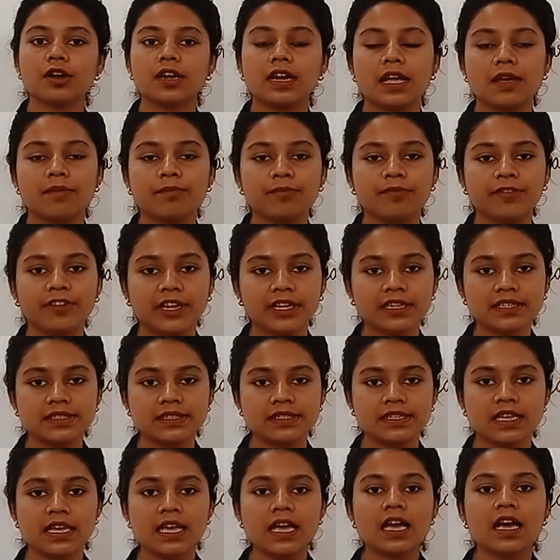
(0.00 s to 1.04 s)
have wings.
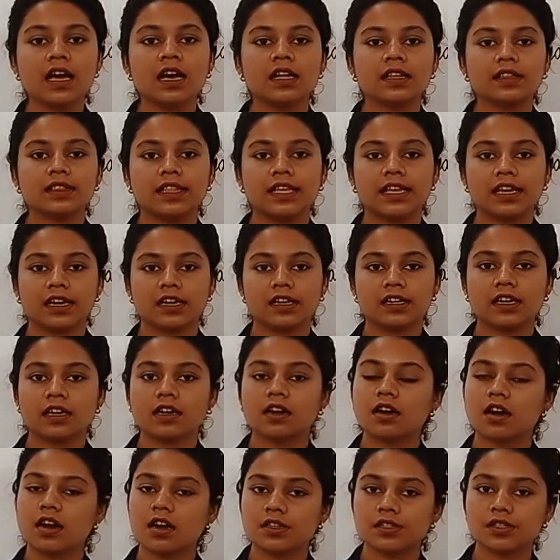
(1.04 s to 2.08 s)
They are the
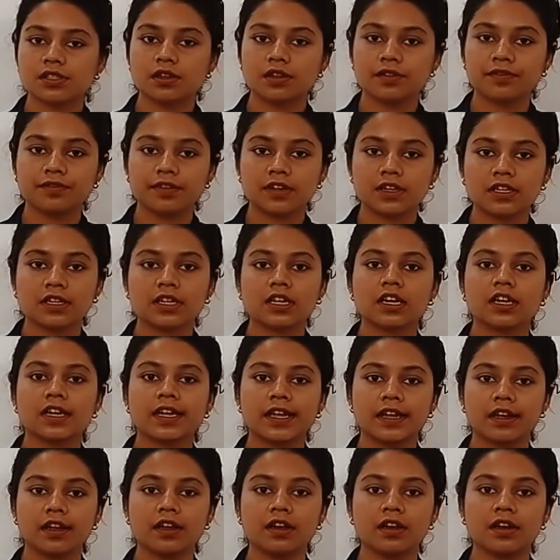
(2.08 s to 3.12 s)
grasshopper,
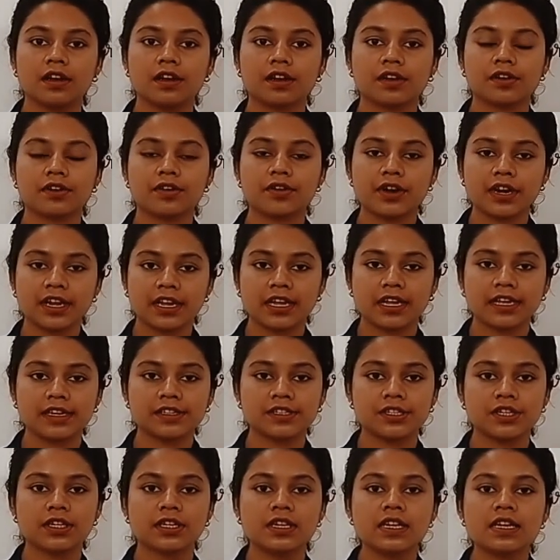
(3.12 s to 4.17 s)
the cricket.
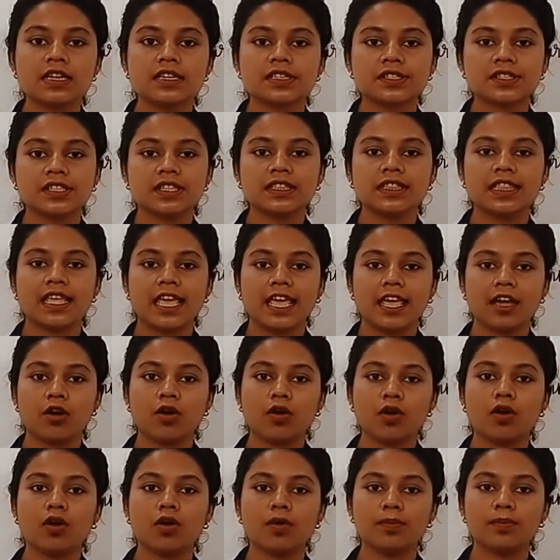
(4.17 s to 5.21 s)
See, they
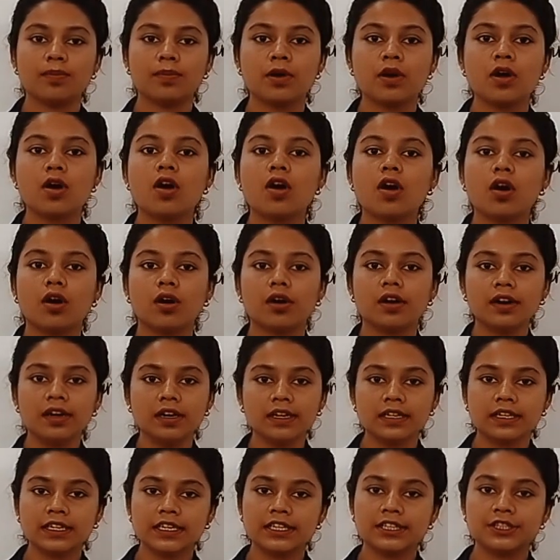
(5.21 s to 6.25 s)
hop or
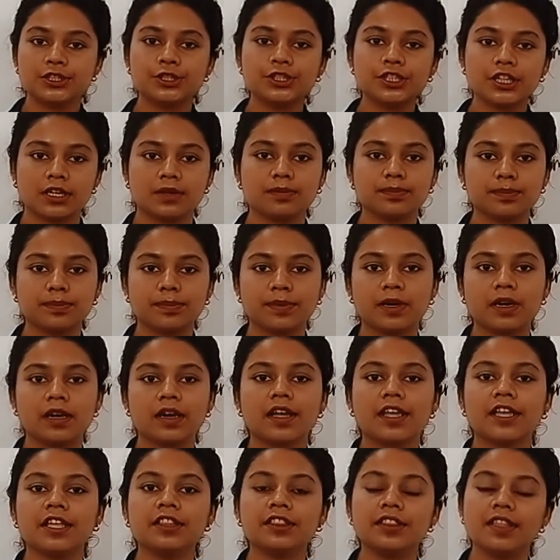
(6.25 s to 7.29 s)
jump
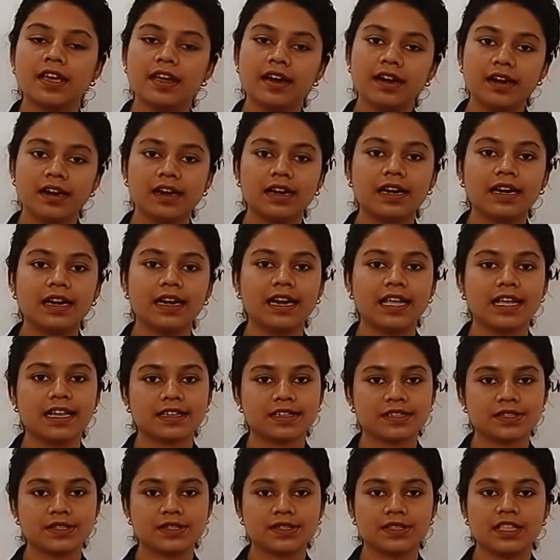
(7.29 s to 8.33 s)
in their
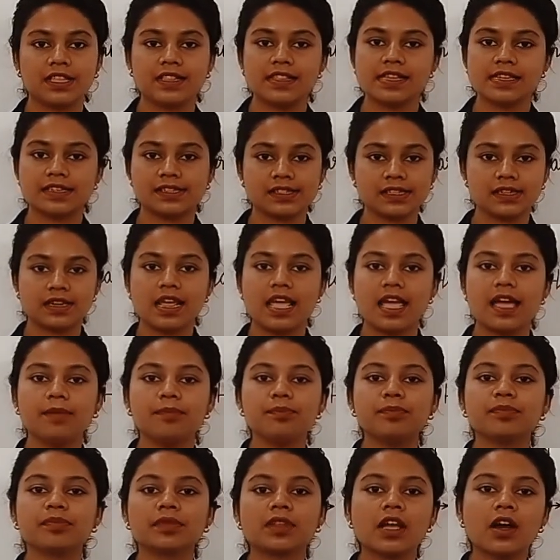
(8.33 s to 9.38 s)
legs. They doesn't have
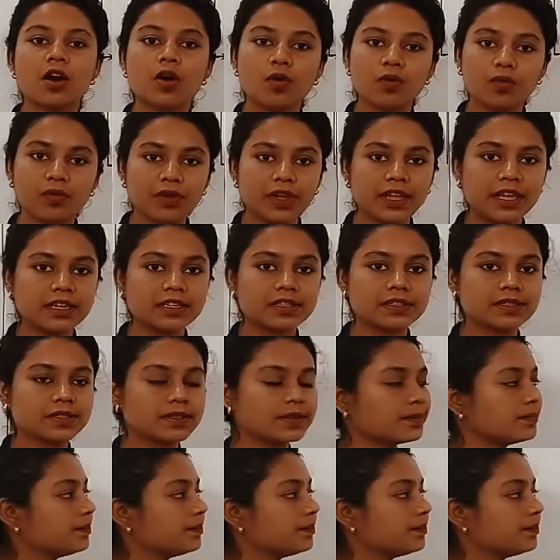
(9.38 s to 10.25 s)
wings.